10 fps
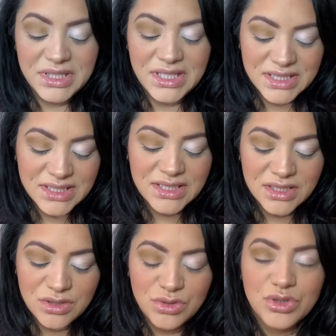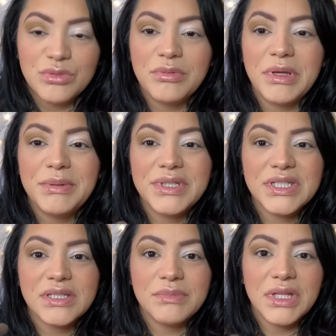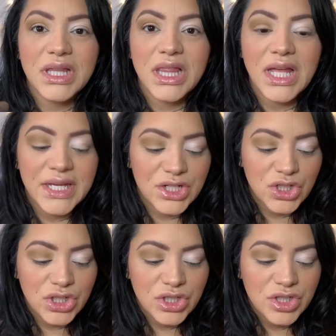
yes, this is neutral, but maybe just something lighter.